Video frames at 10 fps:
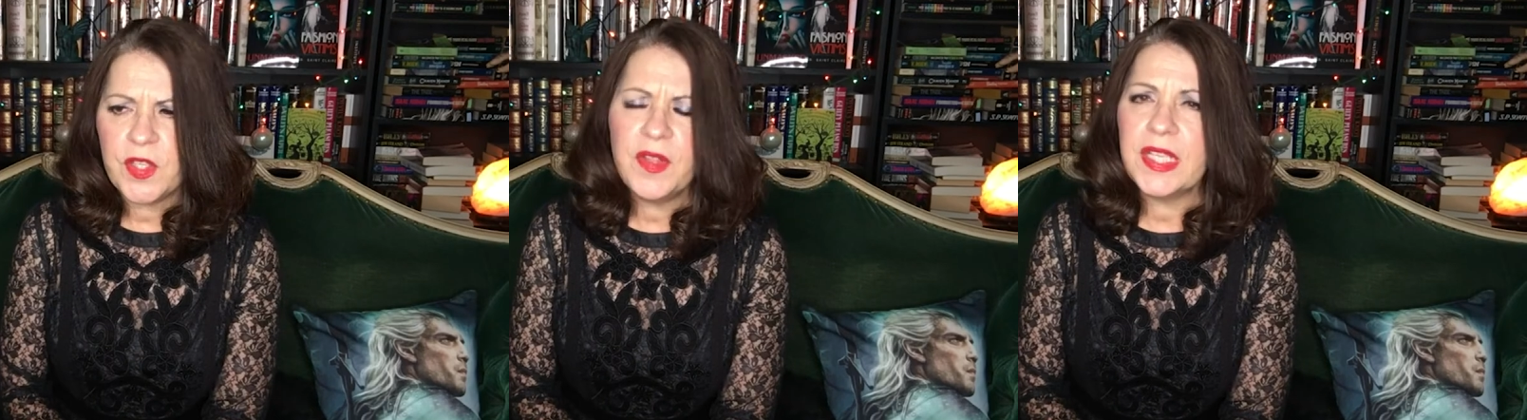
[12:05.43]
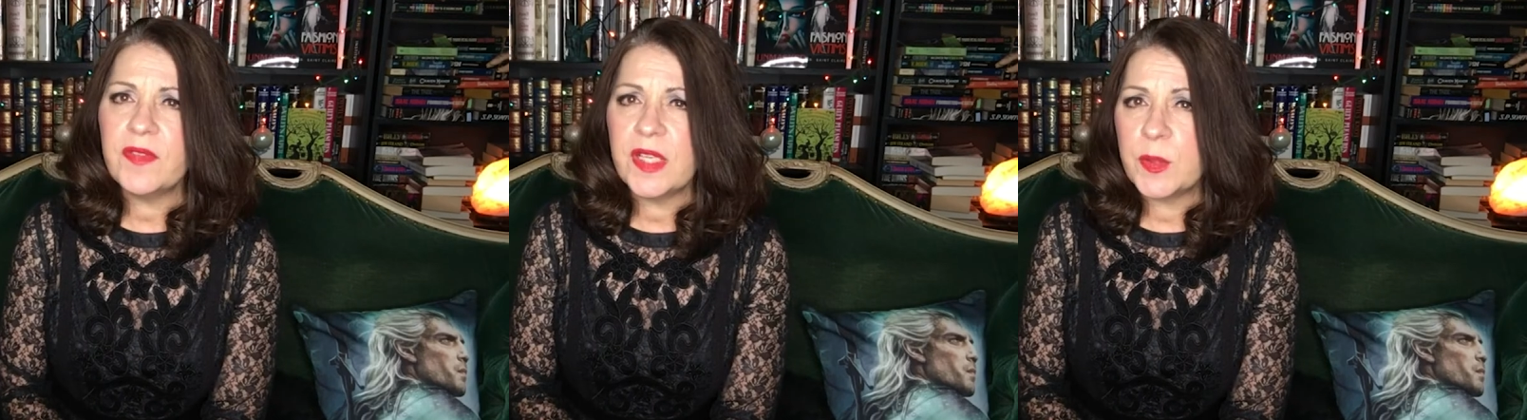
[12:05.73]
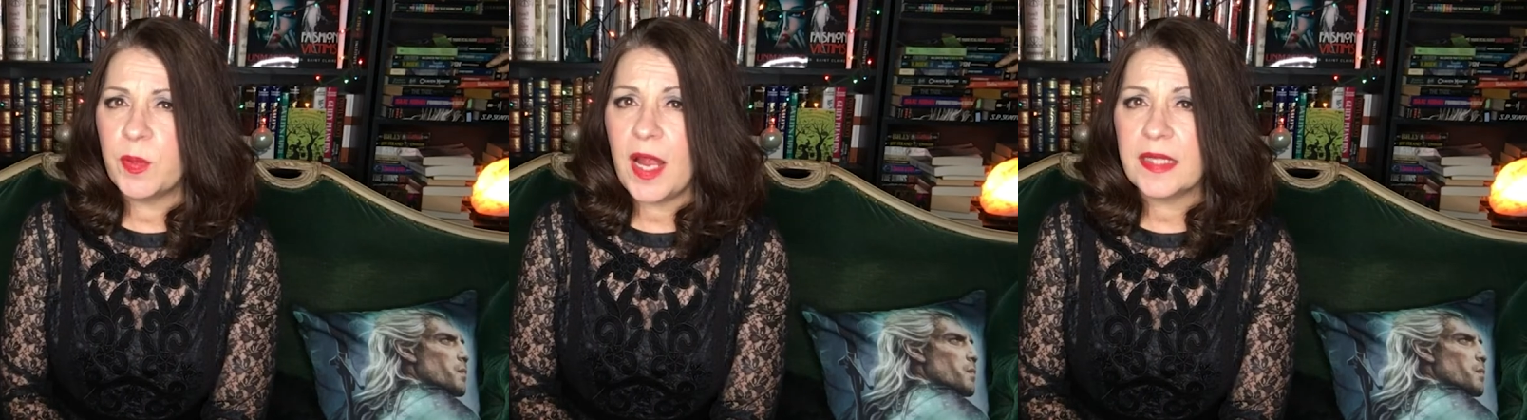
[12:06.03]
Speaker 1: So think of it
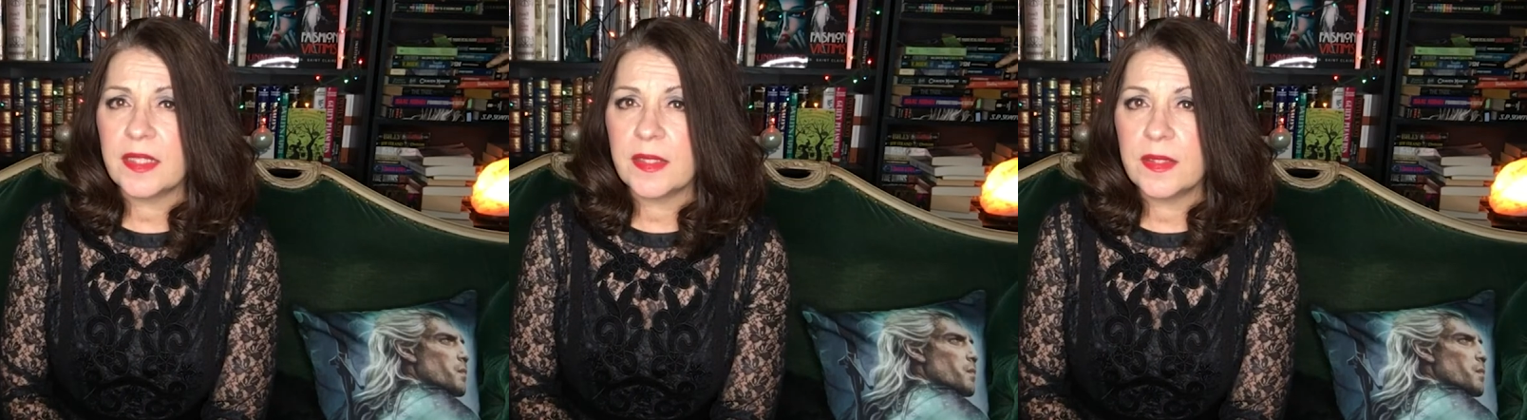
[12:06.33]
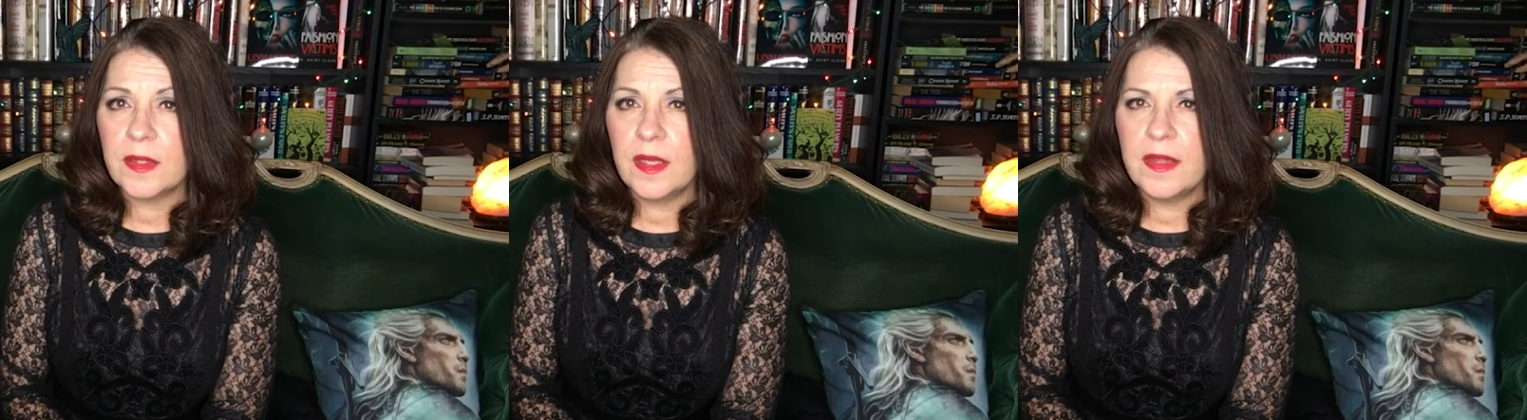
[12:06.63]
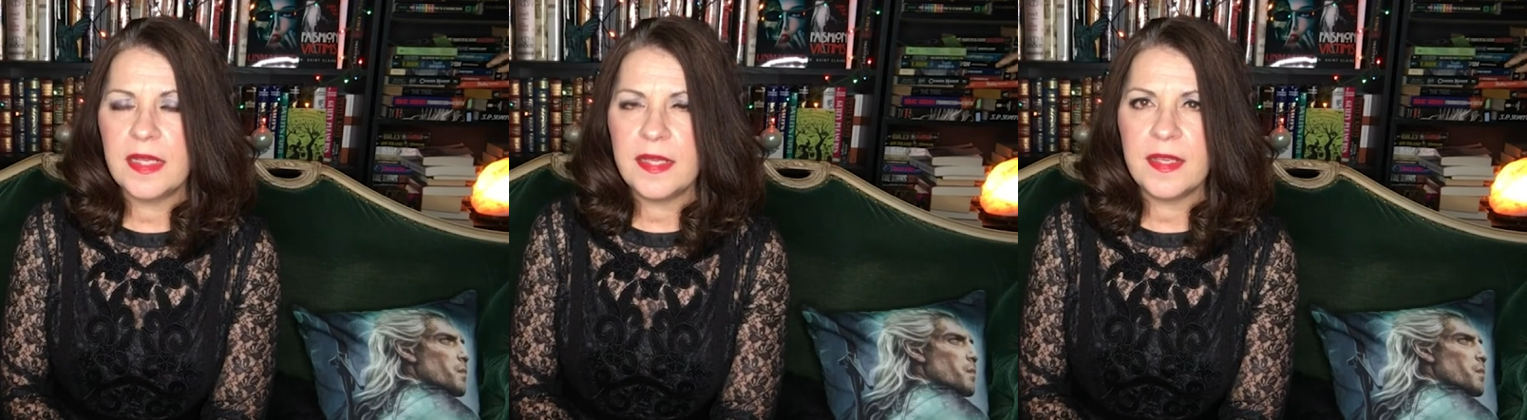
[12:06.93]
as practice,
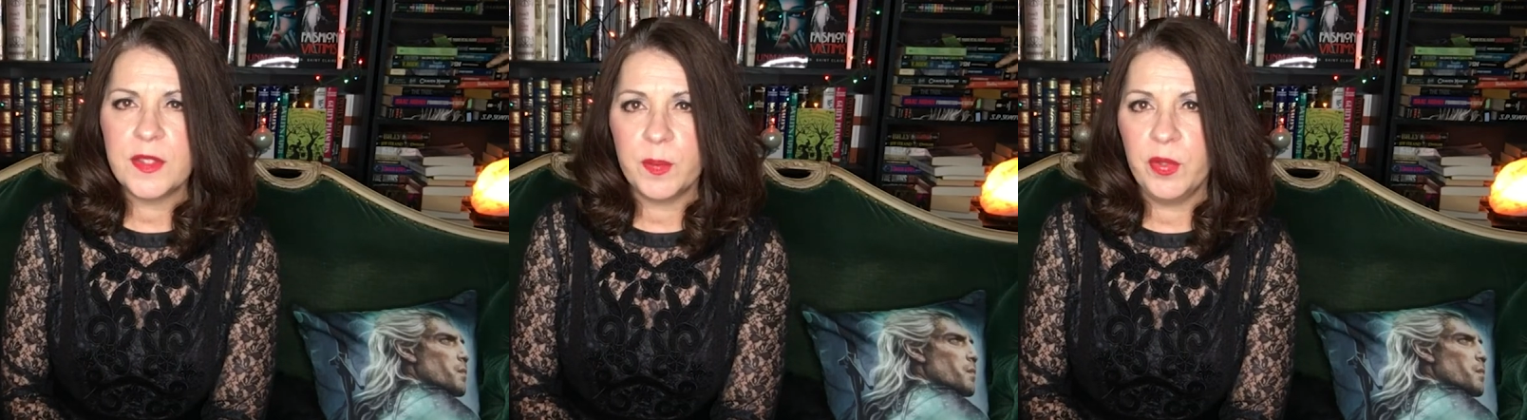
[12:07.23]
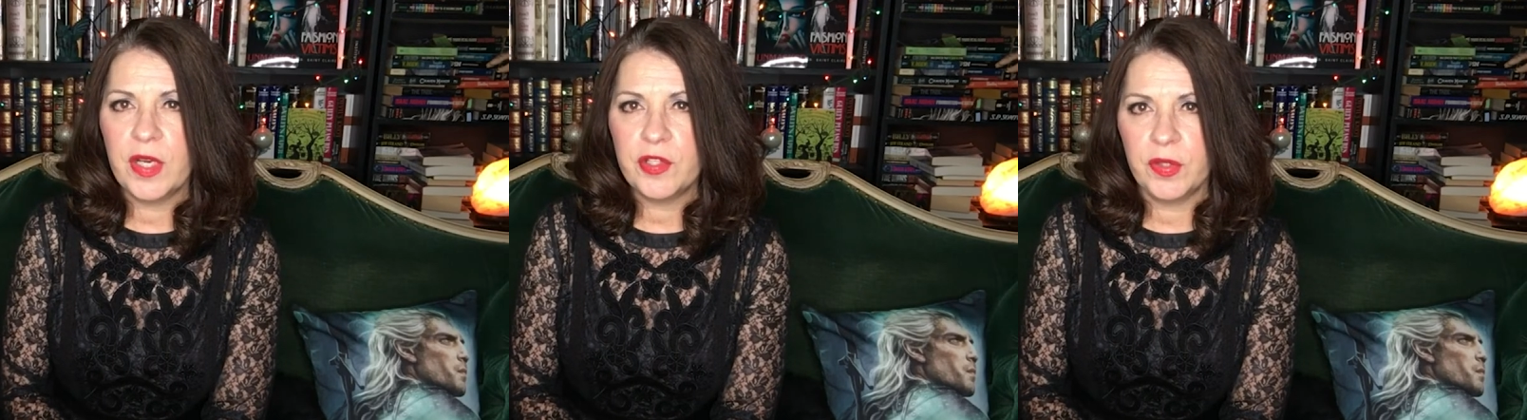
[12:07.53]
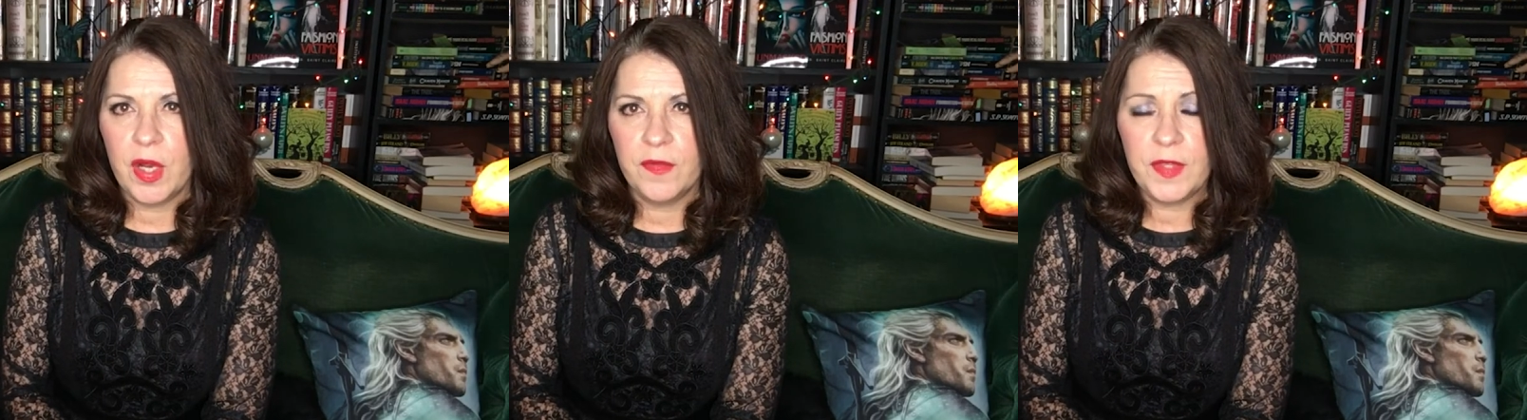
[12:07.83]
and that takes the
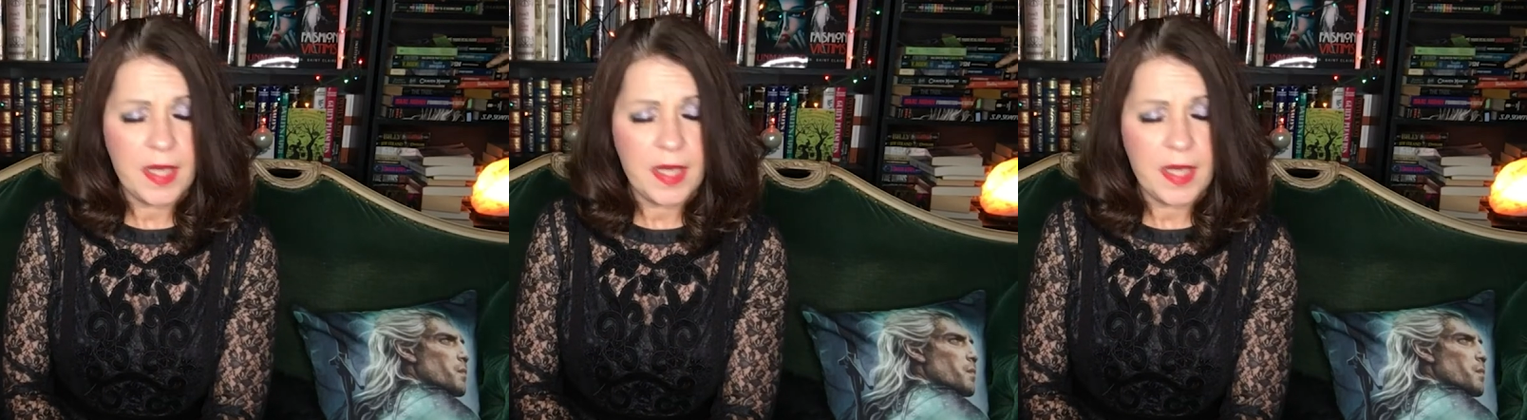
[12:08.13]
pressure off.